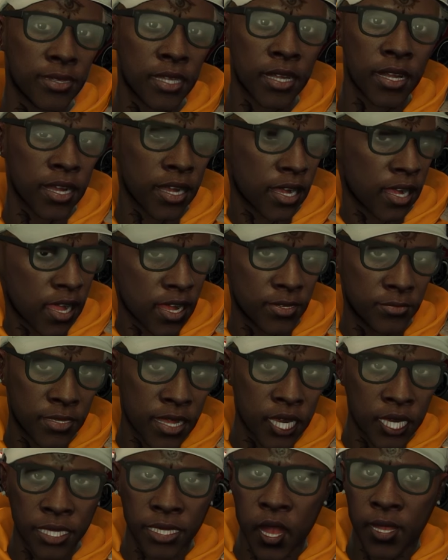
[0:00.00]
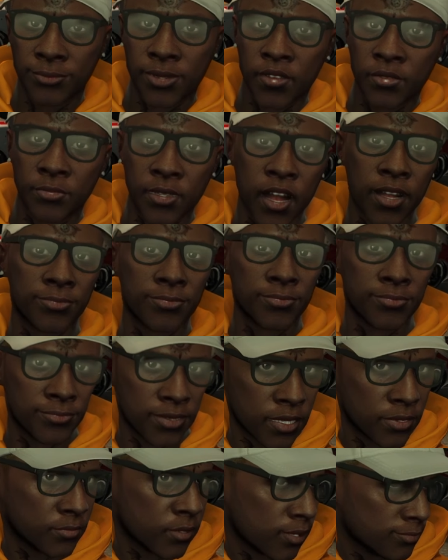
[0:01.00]
That's usually a term reserved for
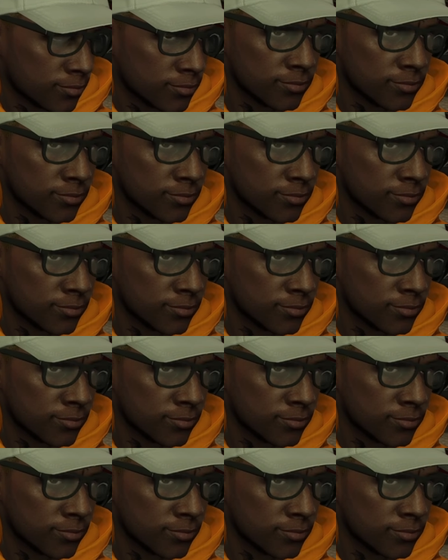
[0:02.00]
electric